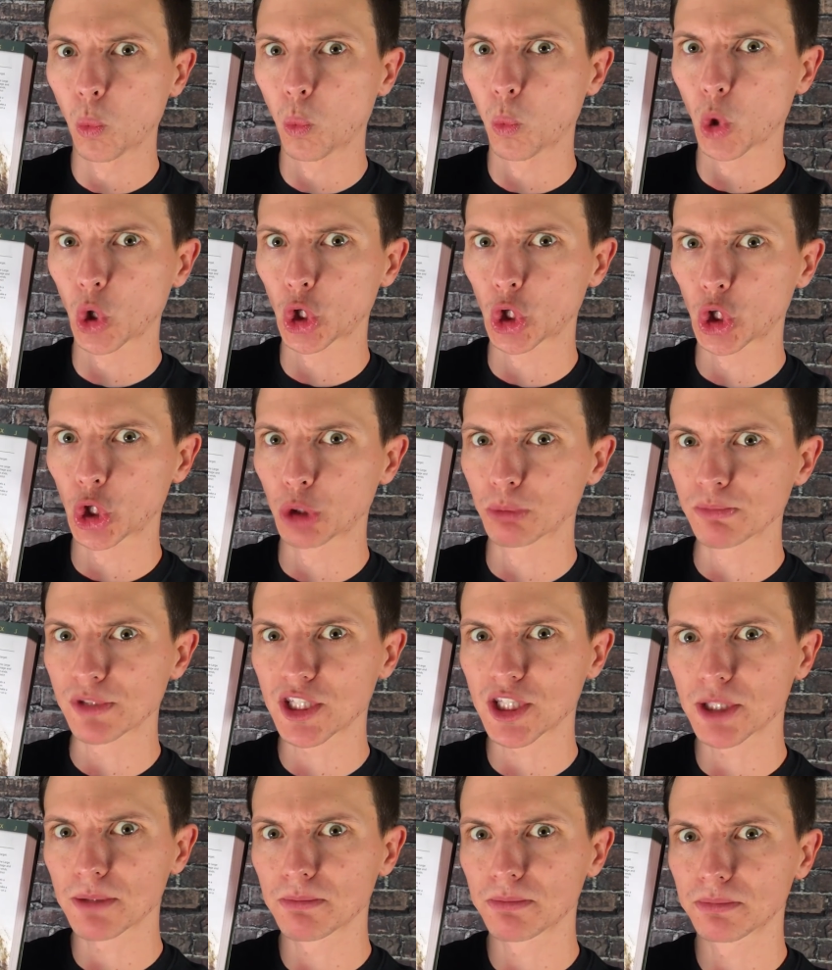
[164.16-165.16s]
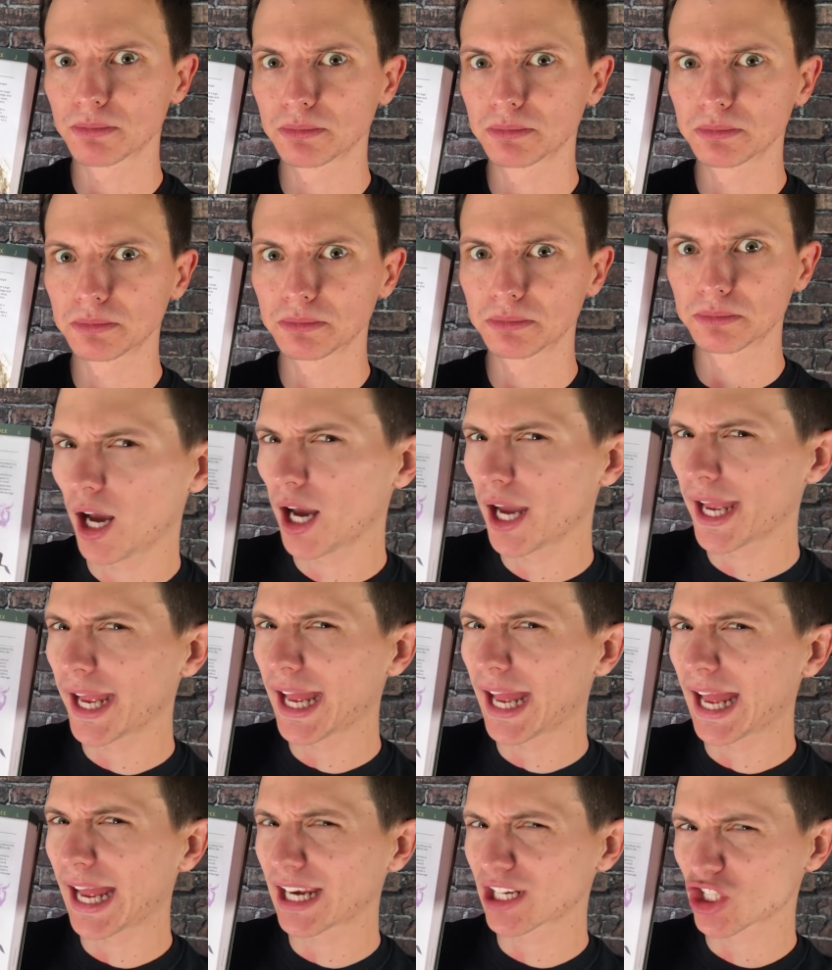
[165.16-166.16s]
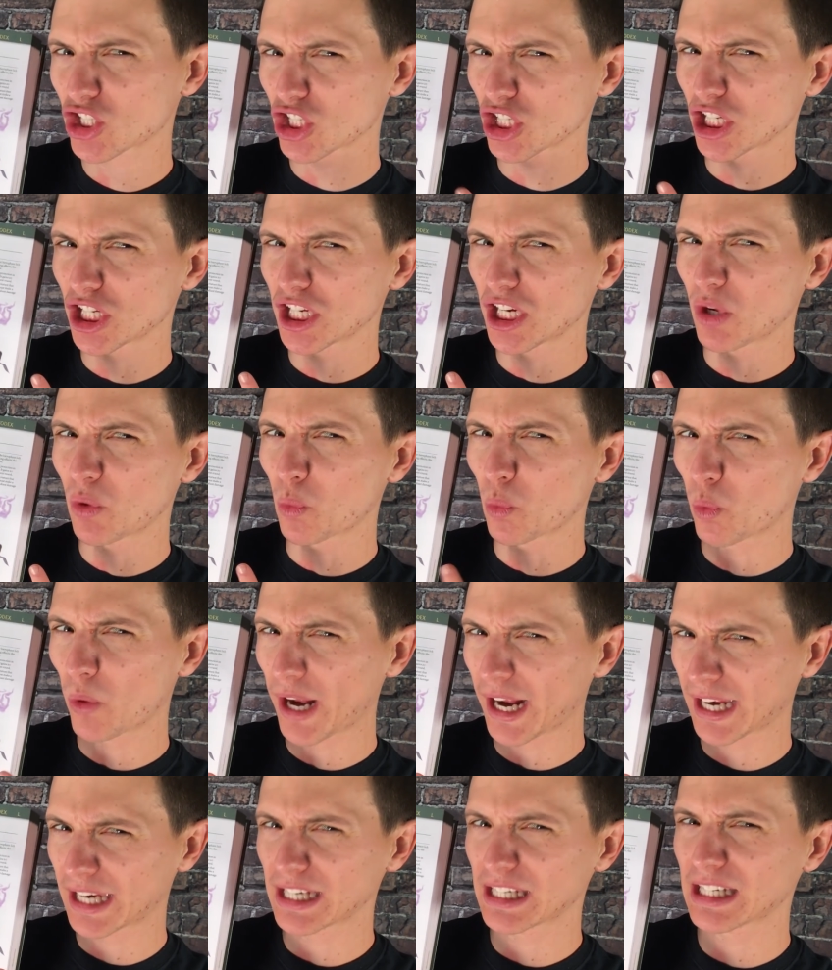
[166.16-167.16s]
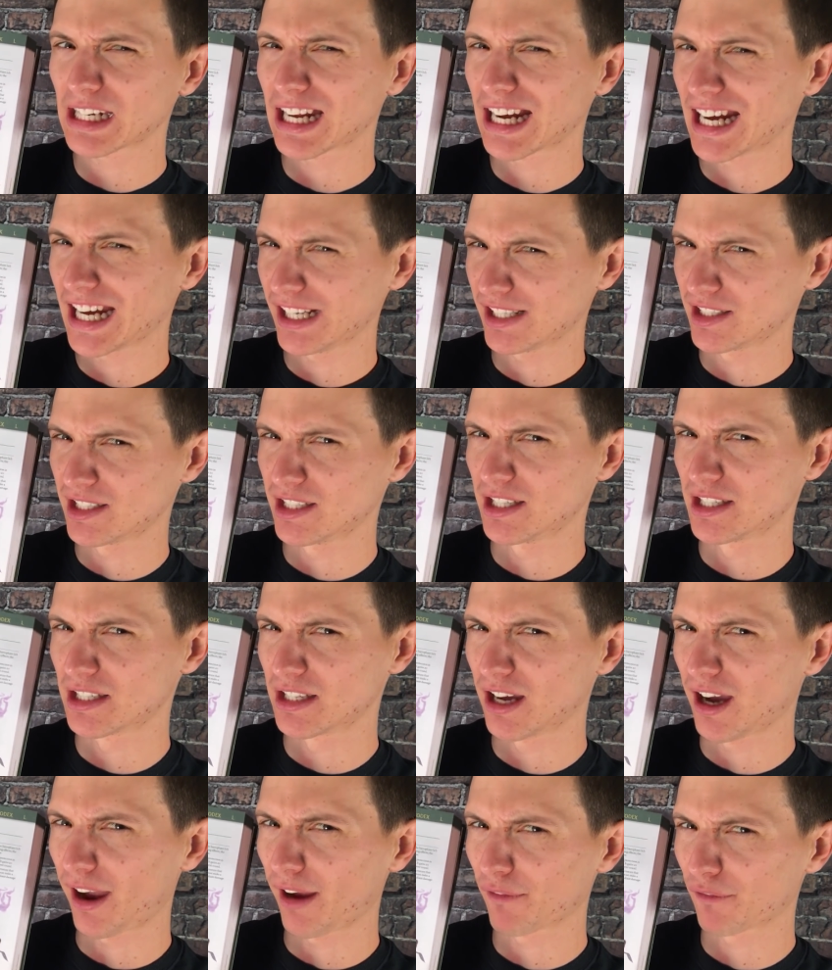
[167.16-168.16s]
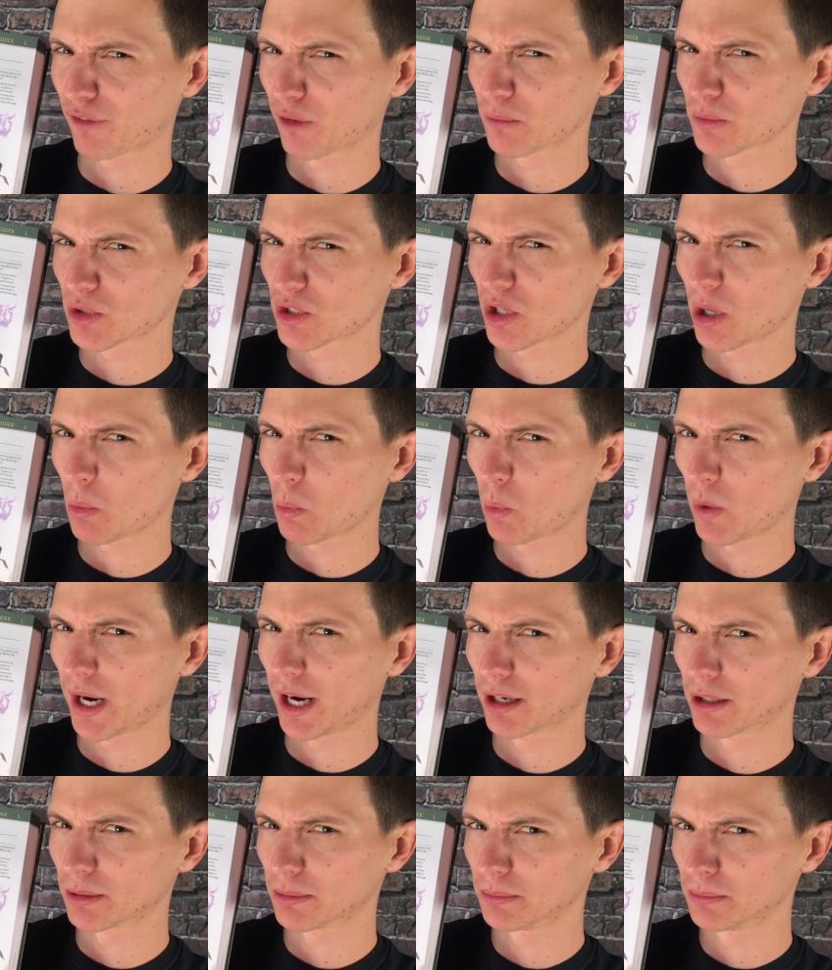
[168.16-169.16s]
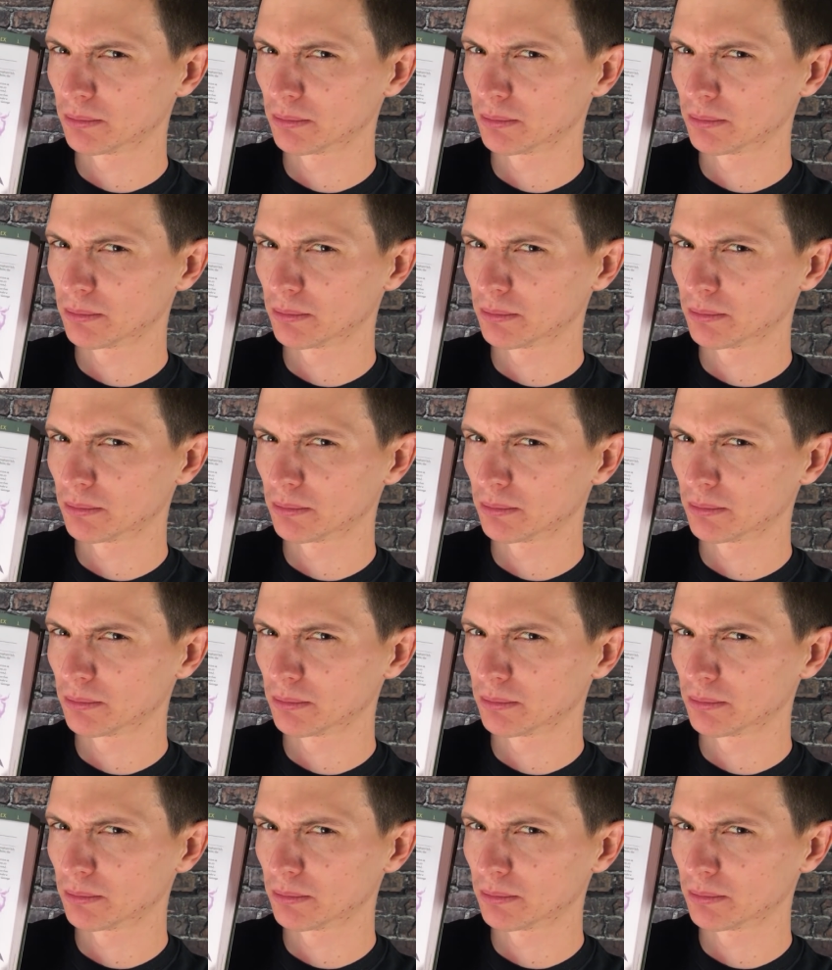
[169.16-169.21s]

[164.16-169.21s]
Worms. I actually recognize this guy from somewhere.